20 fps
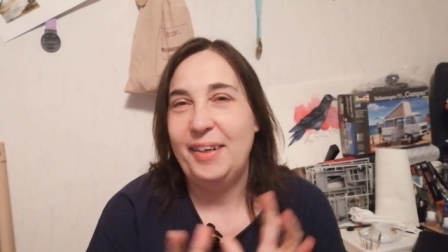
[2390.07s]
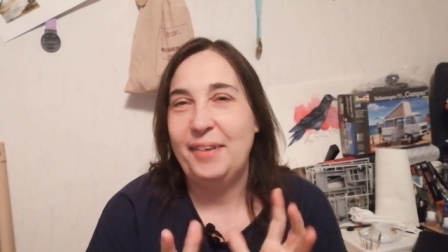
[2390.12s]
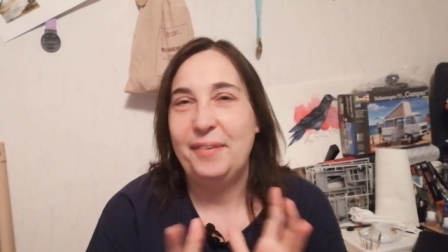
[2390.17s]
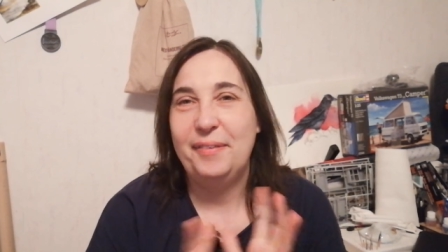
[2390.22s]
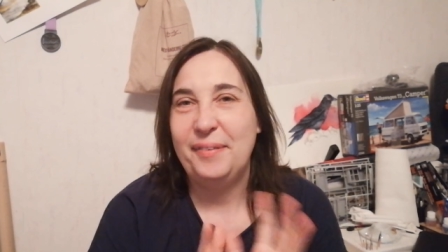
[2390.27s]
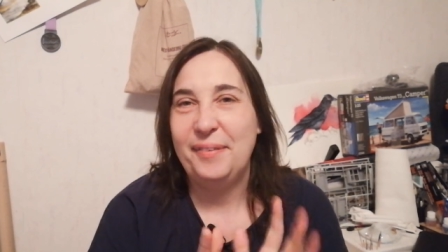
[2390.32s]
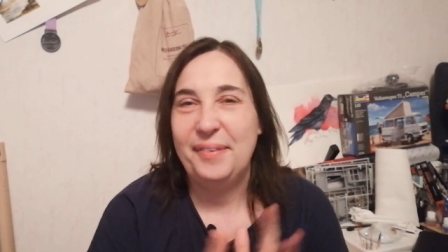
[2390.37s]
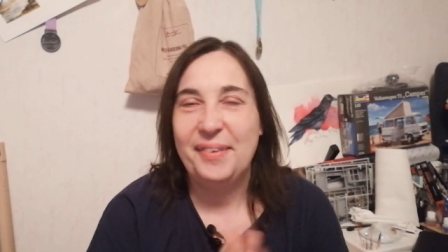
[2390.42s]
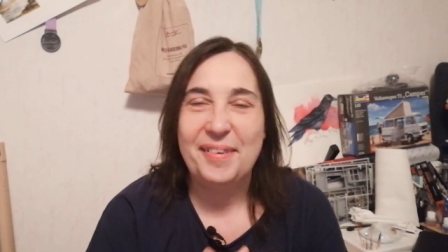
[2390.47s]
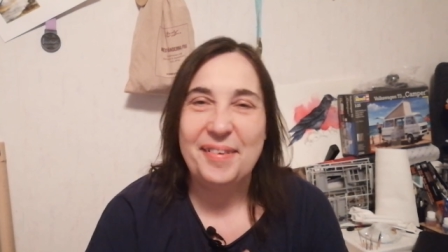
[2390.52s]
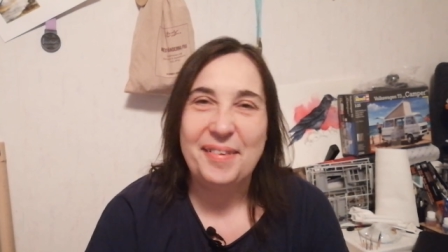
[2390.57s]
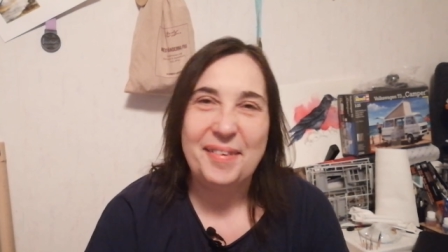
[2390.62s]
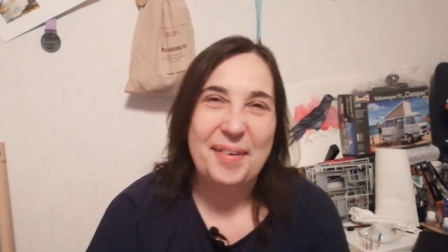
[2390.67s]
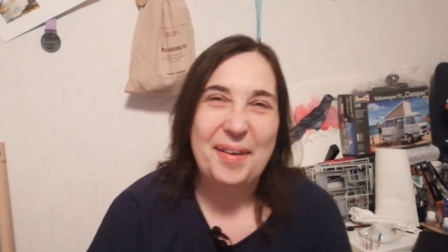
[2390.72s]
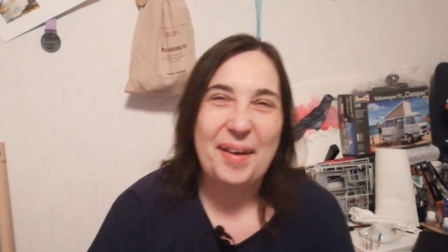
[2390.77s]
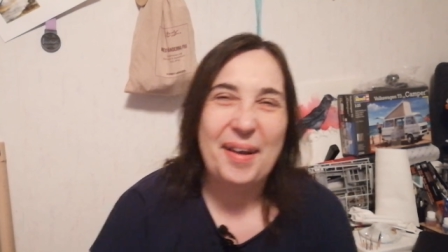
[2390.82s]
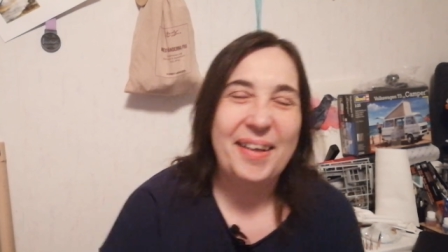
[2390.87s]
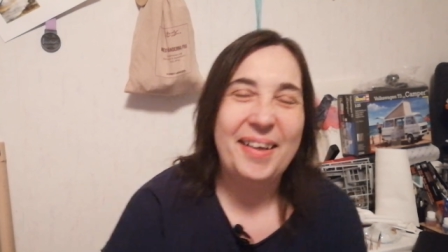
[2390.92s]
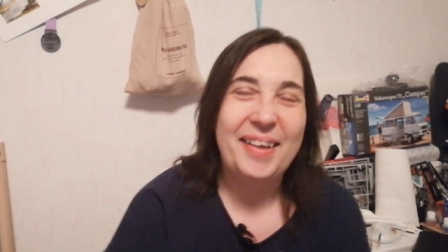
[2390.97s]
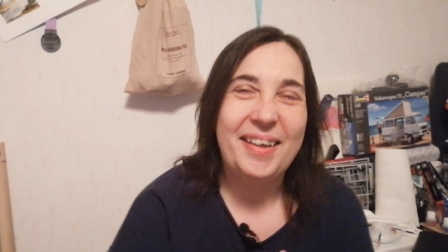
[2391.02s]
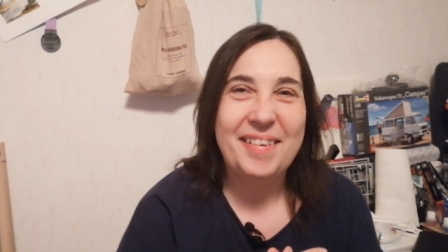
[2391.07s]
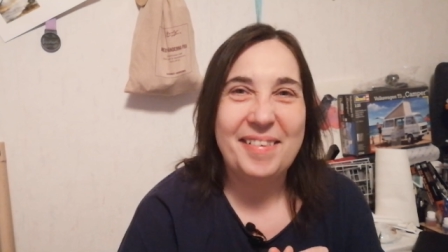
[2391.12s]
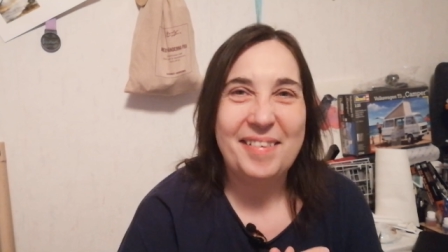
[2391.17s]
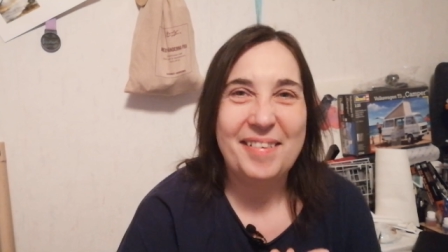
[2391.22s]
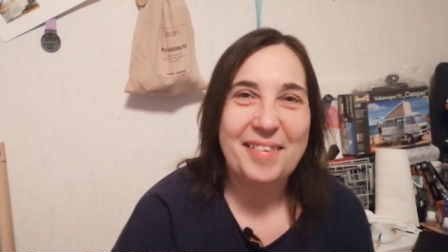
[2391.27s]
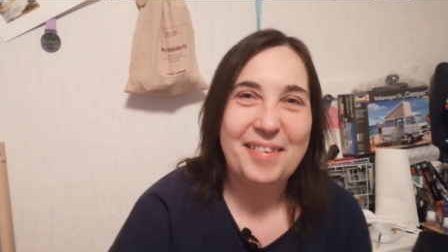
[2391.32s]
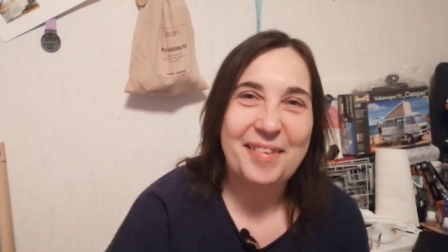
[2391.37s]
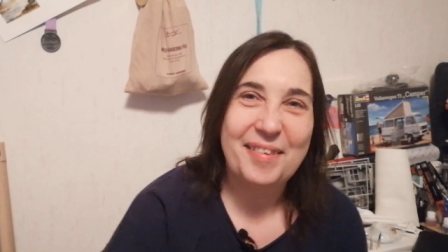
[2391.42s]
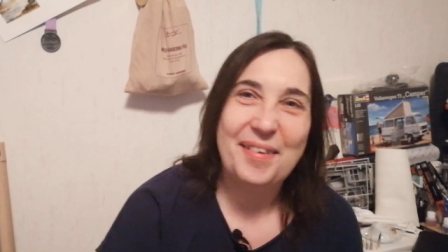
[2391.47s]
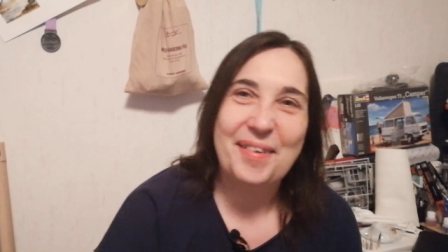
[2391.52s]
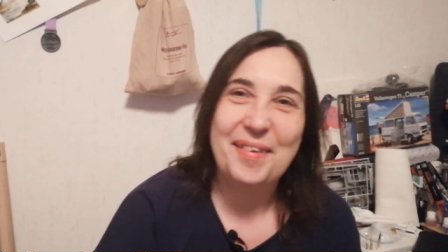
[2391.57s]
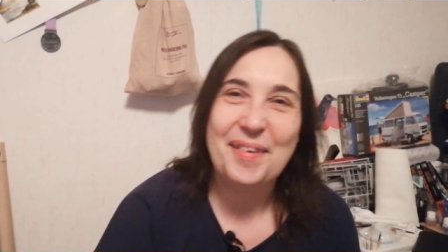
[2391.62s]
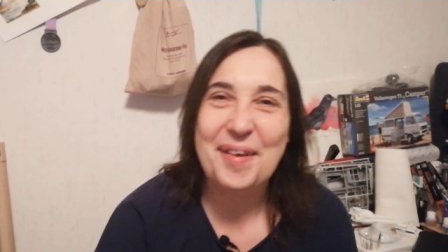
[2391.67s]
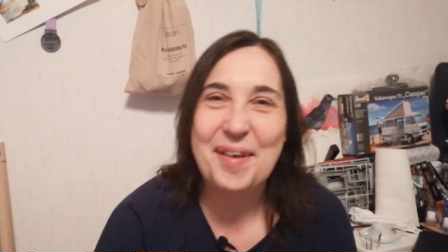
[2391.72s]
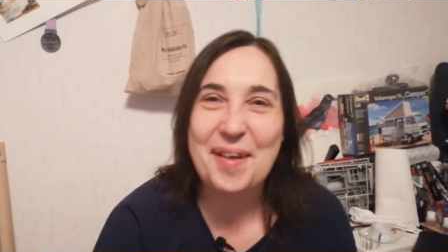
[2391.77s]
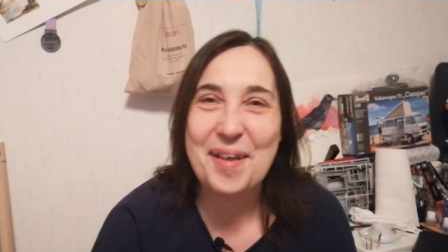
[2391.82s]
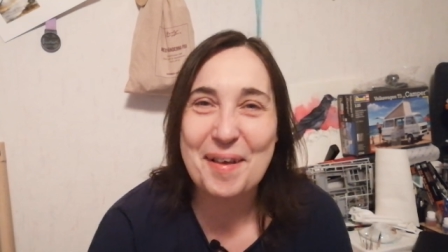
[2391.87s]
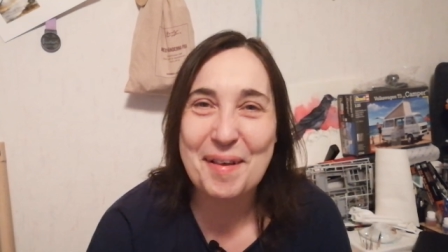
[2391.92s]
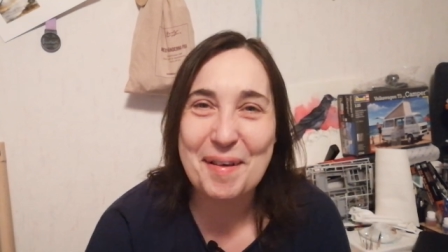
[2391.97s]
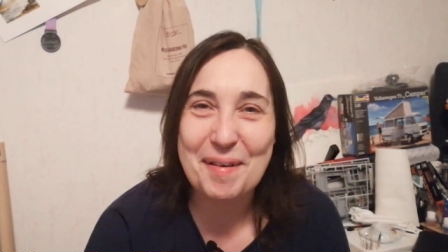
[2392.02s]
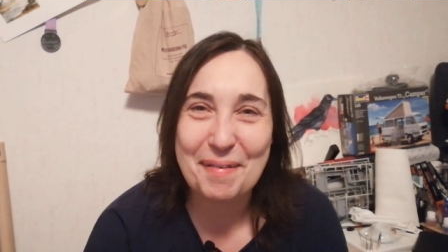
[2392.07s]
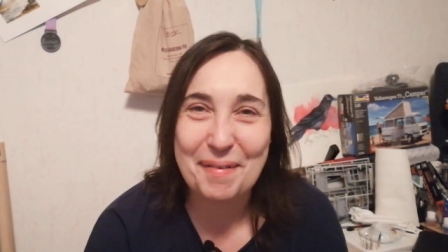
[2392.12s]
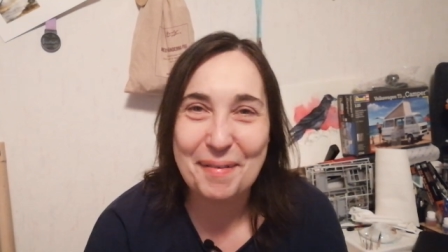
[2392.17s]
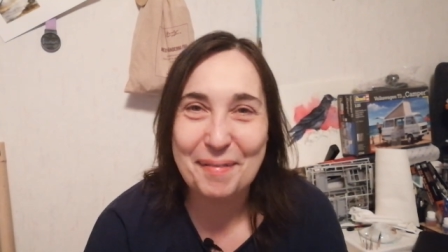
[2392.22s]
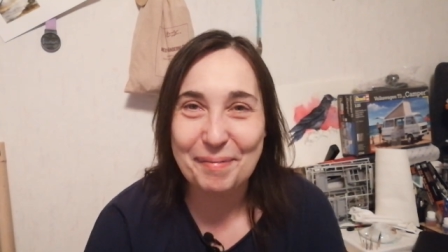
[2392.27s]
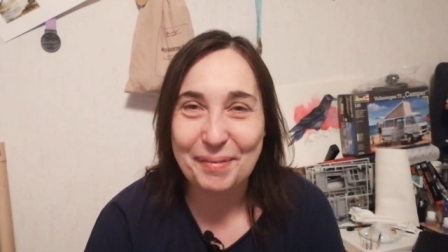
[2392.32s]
I don't know, I guess it's a